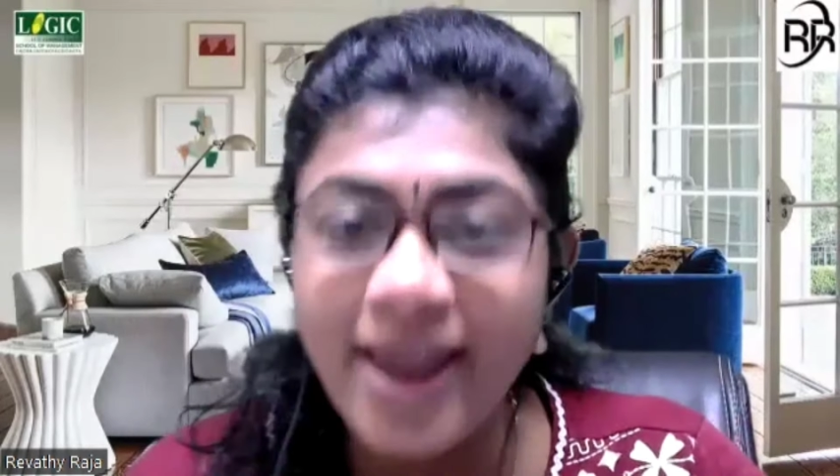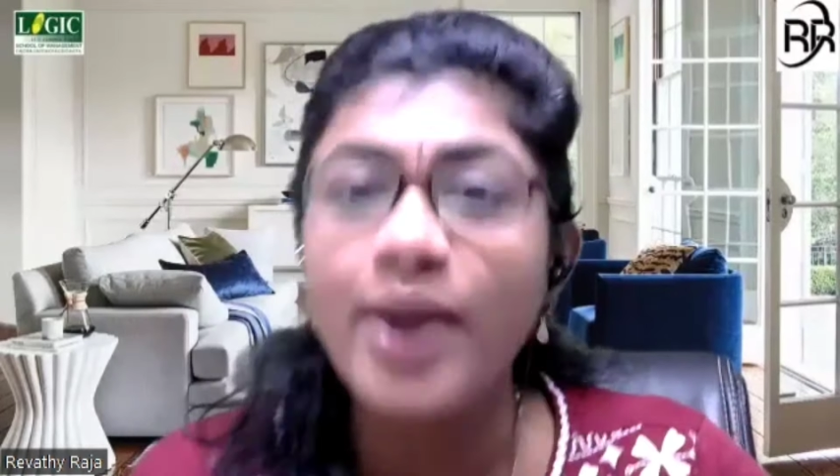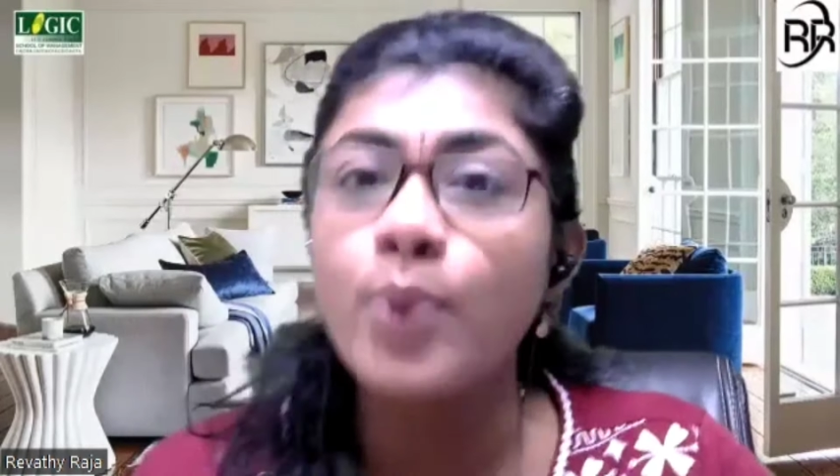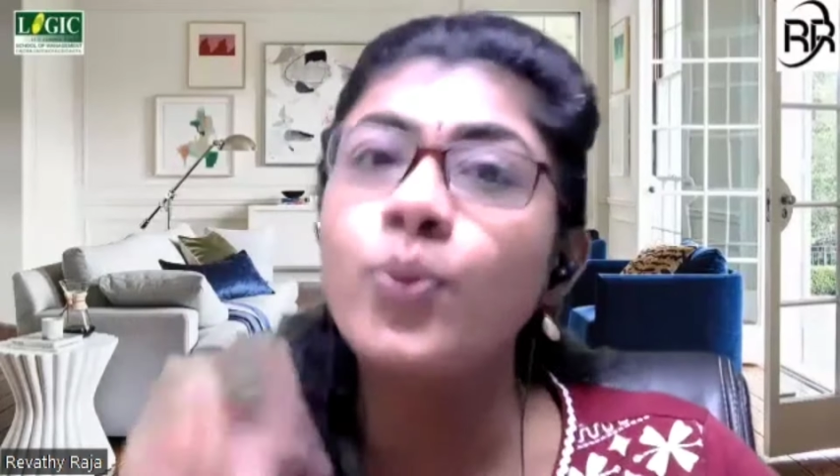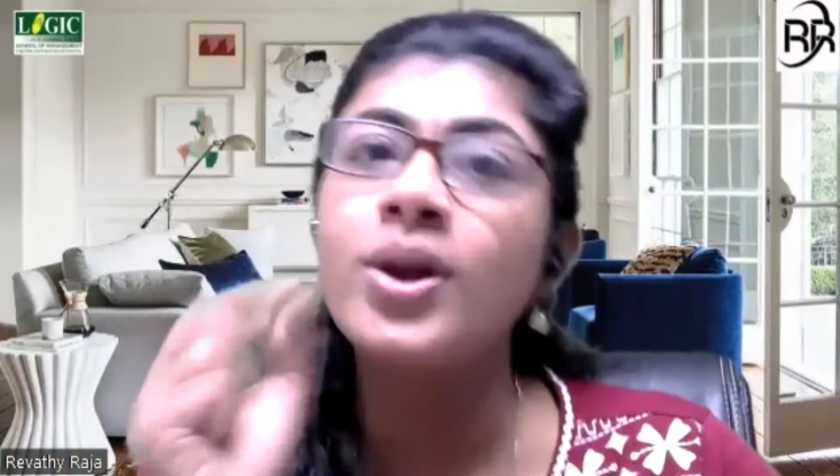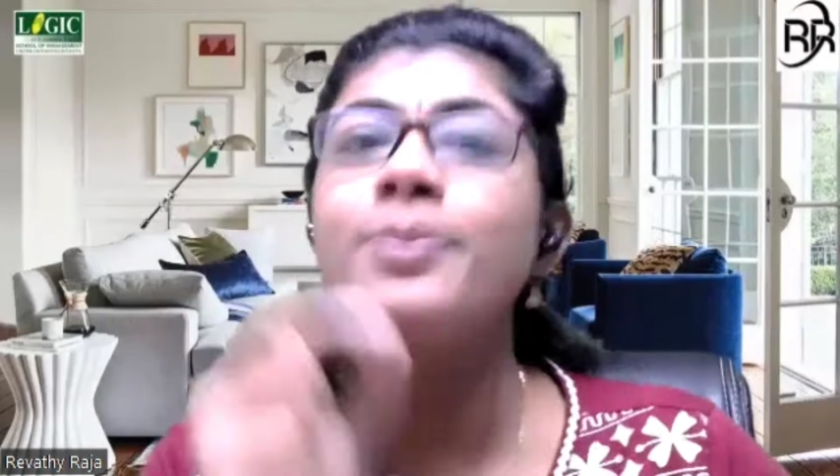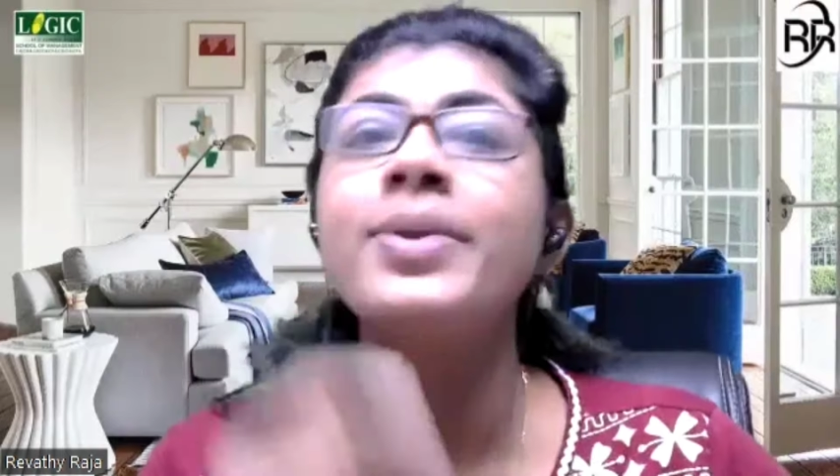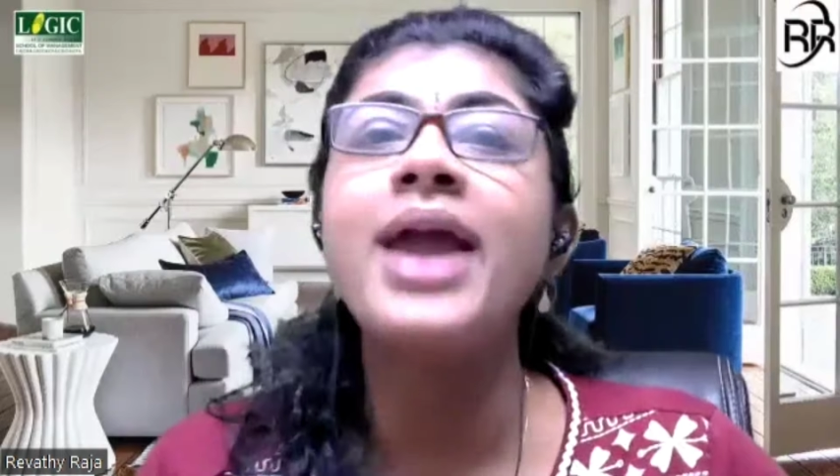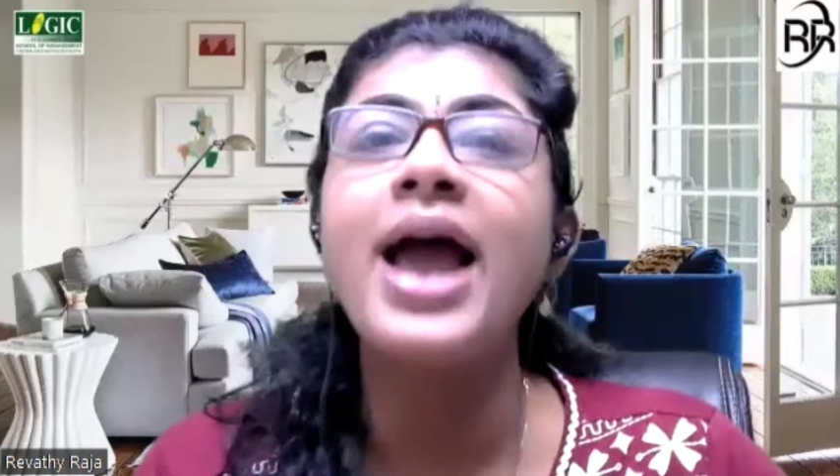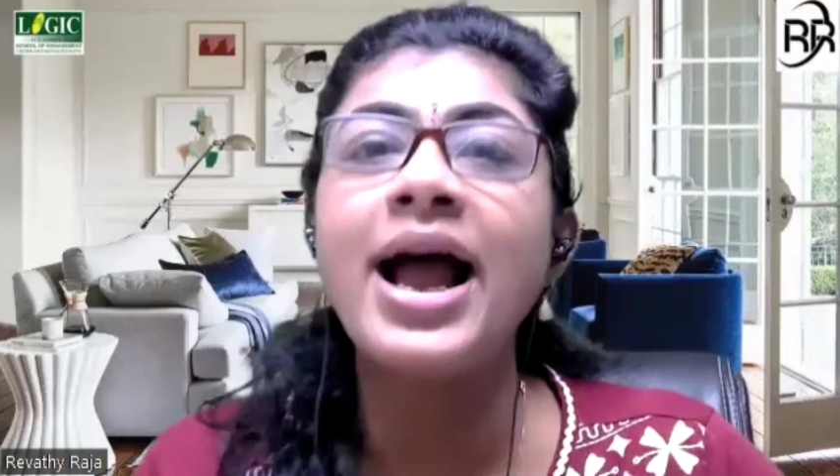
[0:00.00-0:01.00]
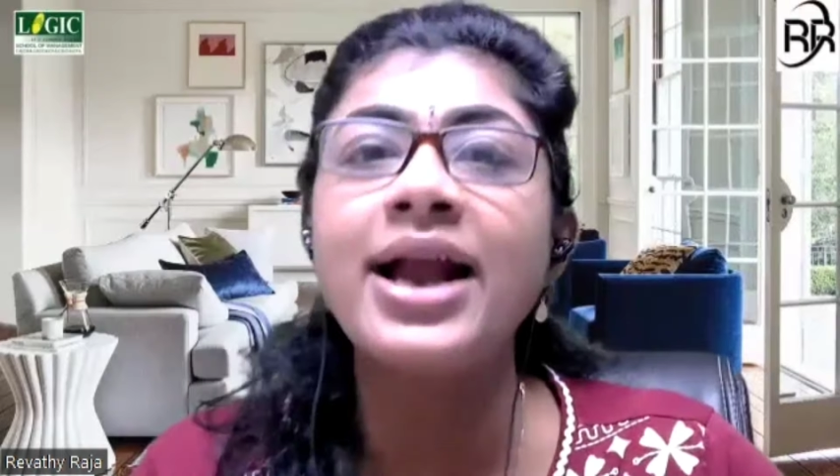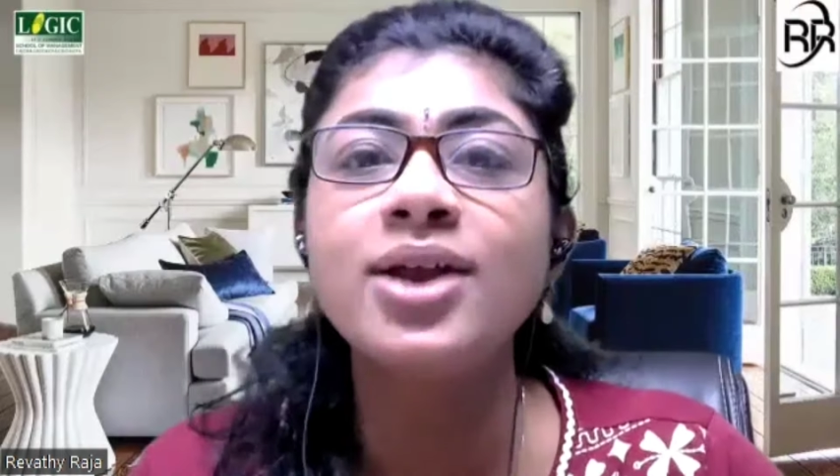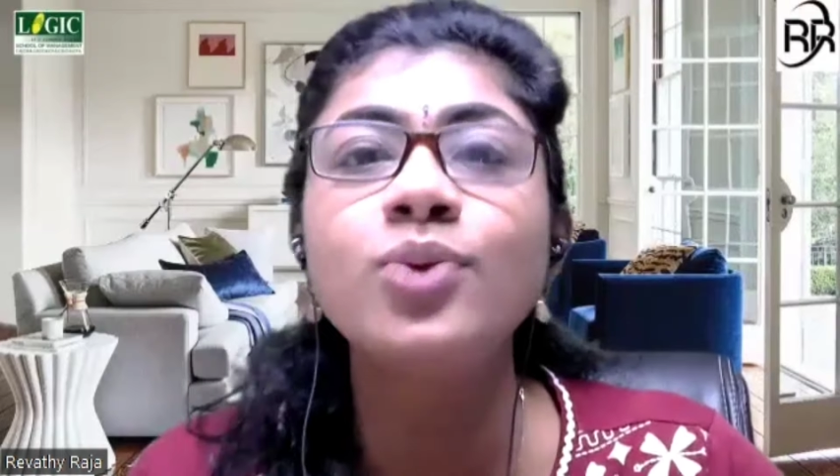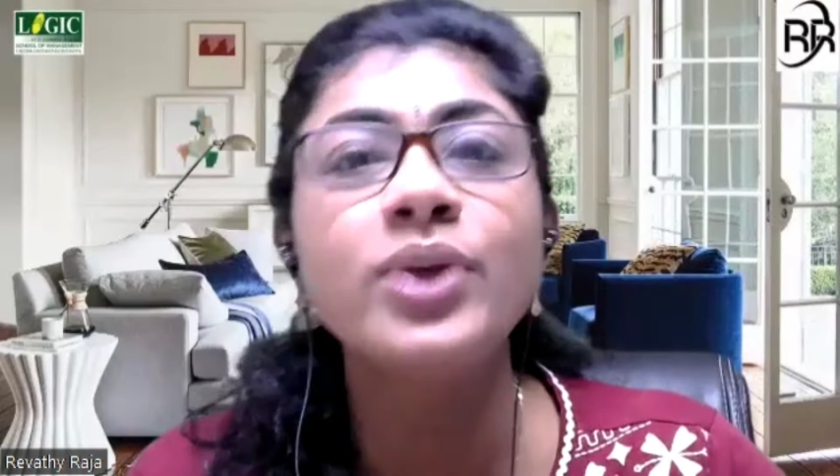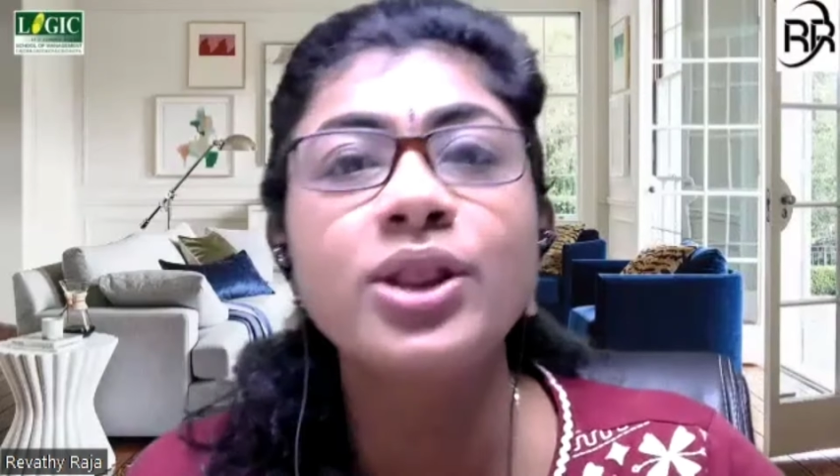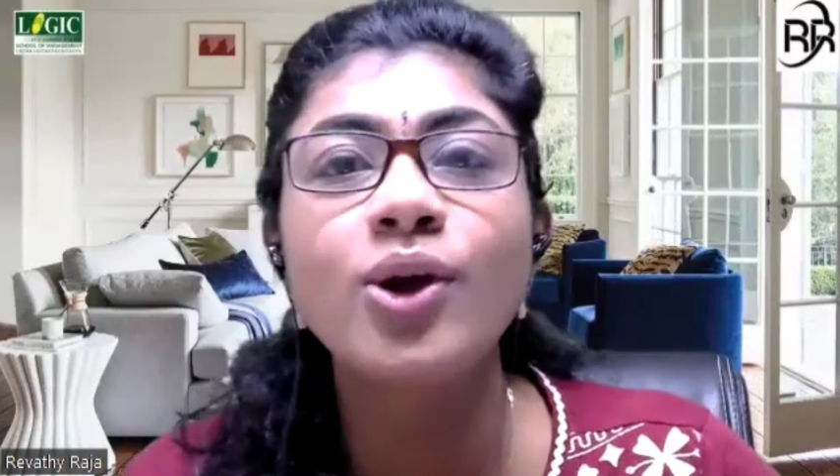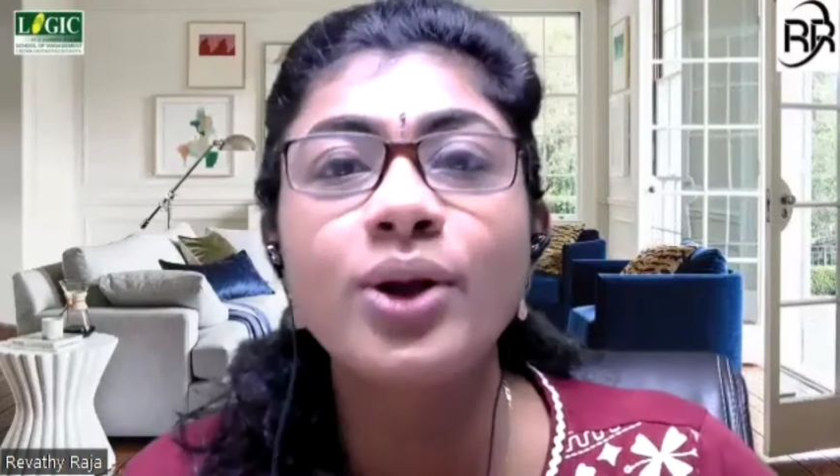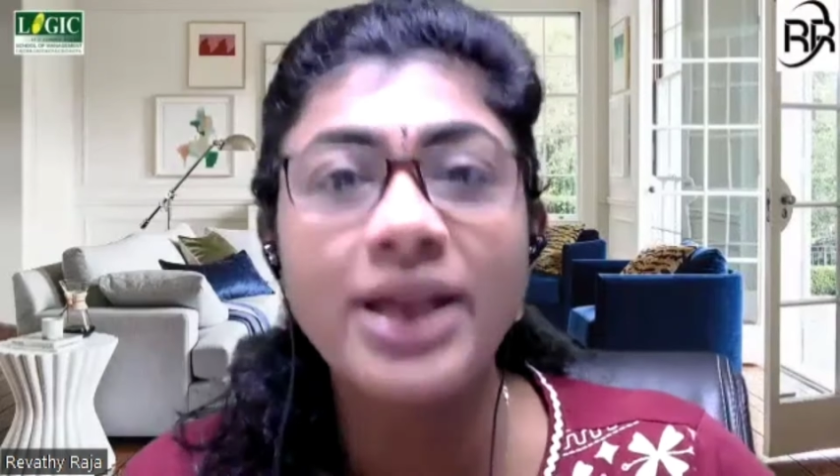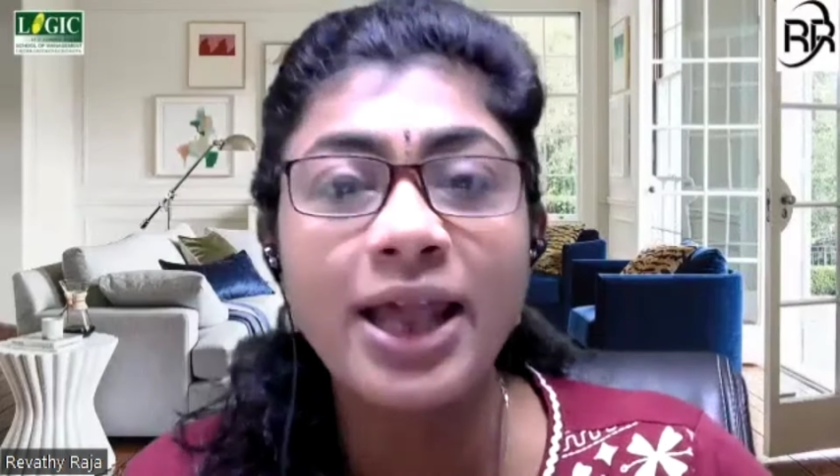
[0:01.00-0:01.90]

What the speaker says: will be added with your name